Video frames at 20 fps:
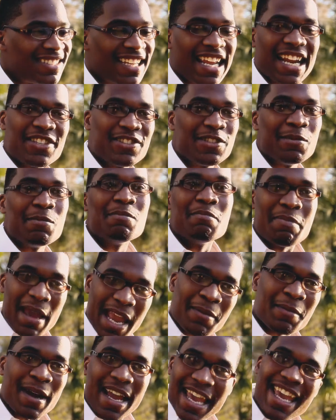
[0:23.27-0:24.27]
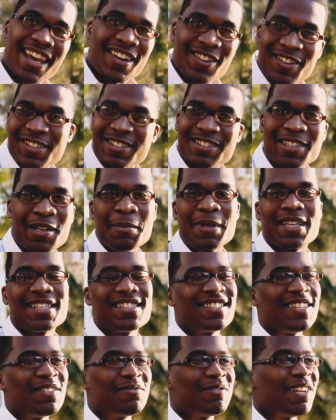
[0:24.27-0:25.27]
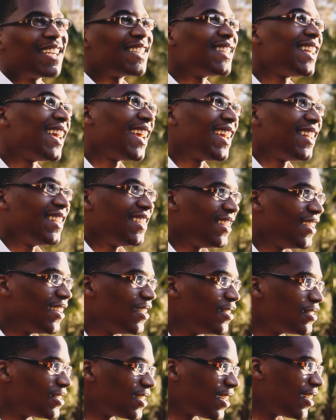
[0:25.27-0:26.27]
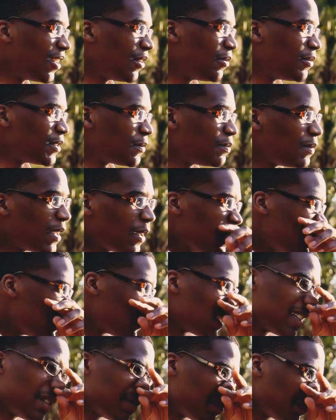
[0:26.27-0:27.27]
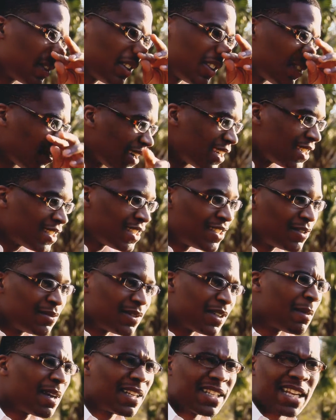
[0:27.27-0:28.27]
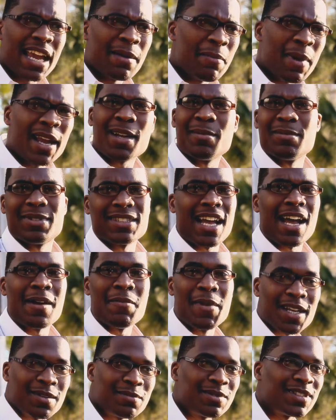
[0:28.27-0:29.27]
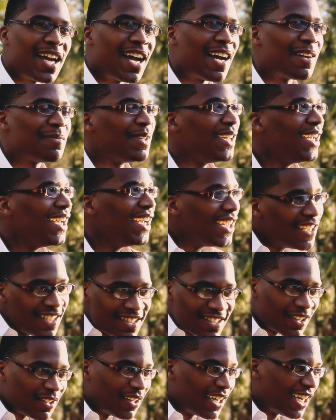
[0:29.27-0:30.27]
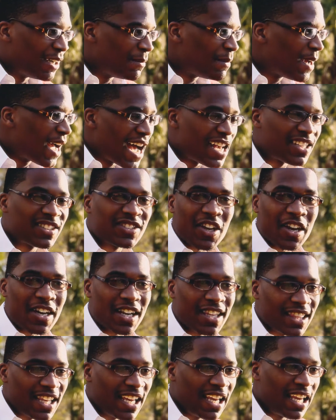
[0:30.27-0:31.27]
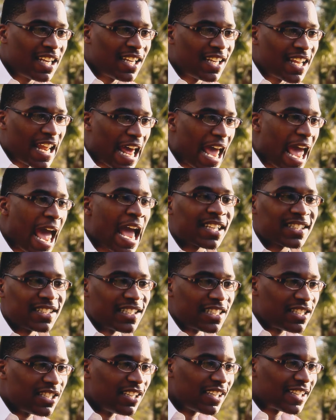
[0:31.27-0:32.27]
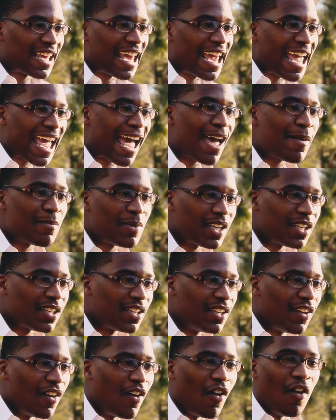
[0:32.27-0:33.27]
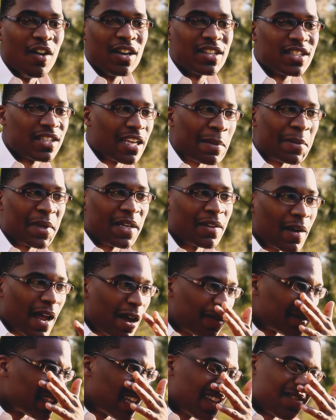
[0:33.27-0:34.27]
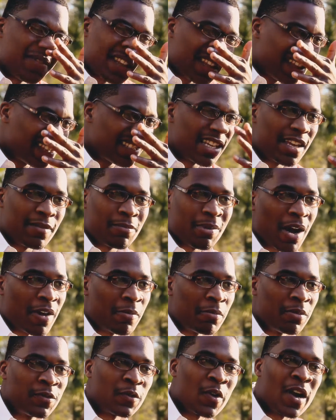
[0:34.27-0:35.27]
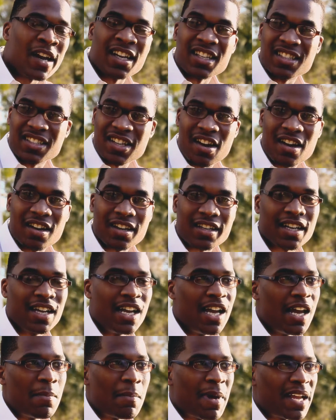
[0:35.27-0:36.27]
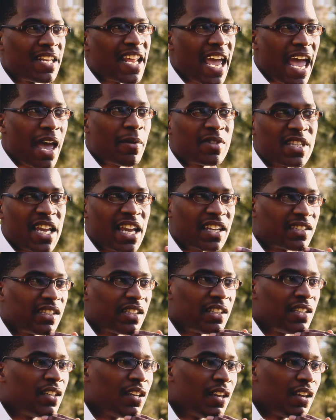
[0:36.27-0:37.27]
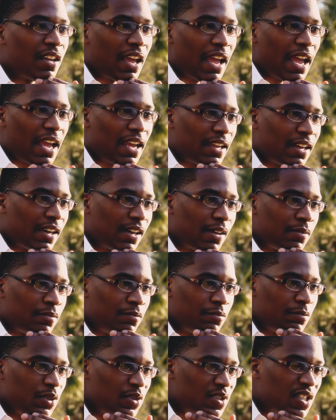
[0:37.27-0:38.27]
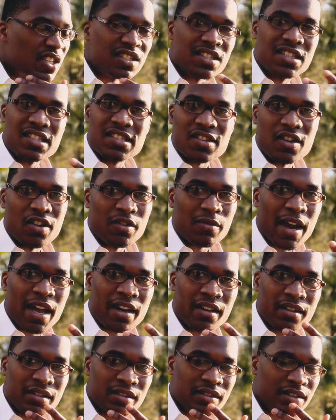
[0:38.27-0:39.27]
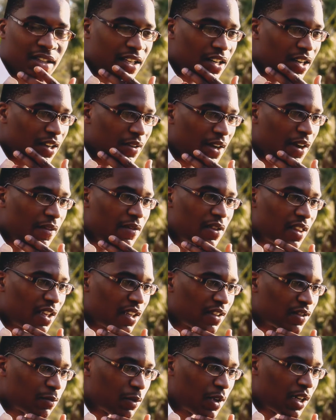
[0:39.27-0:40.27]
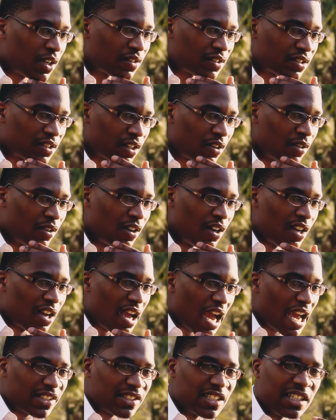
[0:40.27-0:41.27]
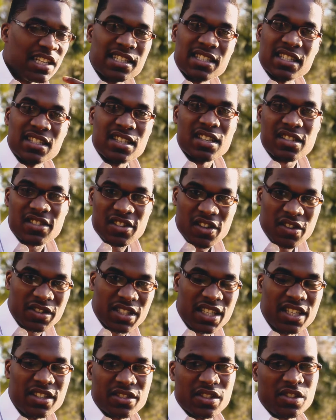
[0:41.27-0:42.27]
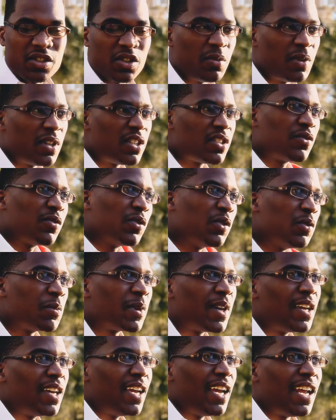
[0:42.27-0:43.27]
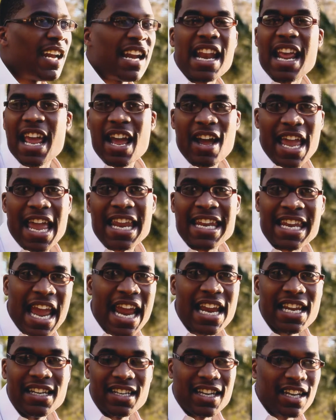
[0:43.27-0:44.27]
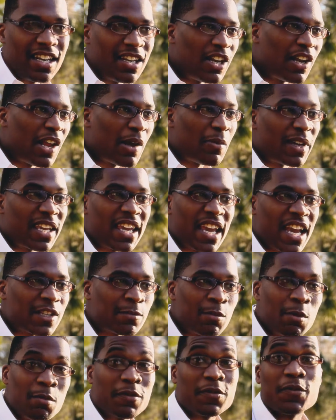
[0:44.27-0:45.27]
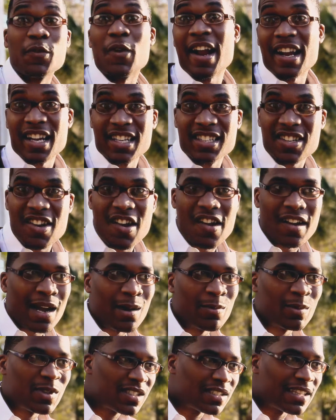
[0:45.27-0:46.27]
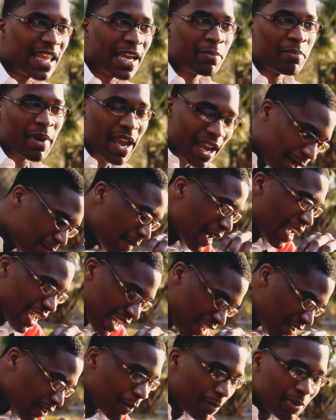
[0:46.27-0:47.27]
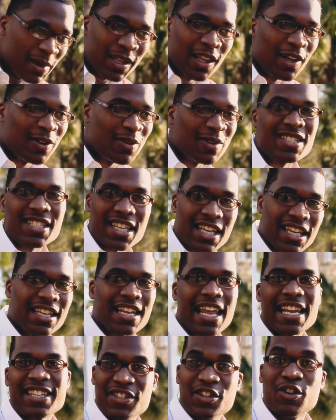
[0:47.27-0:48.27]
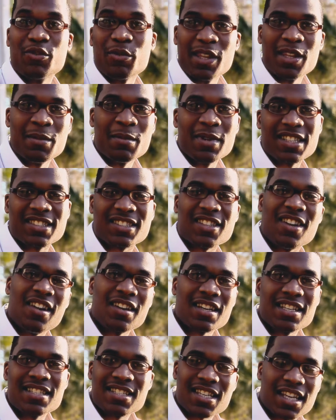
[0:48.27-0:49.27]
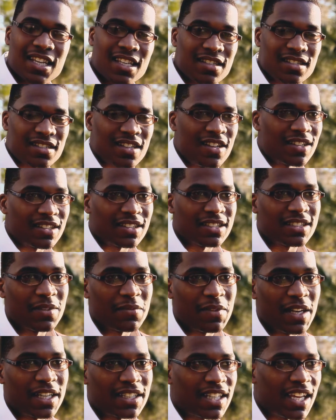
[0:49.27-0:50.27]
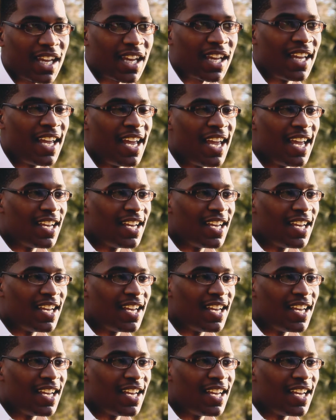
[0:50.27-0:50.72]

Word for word: she said I used to bang my head on her stomach and stuff like that, you know. So it was it was uh, pretty crazy. She told my dad, make him stop, make him stop. So um, I started then, and, and, I actually took that habit onto. I mean, I was infant. They said probably before I could talk. My dad was actually a uh, musician and songwriter, you know, and everything as well. So I used to listen to the songs he used to do with his group, and then at, at night, and then they would catch me before I could talk. I was like banging my head on the pillow and singing like to the rhythm of the song and singing songs and stuff like that.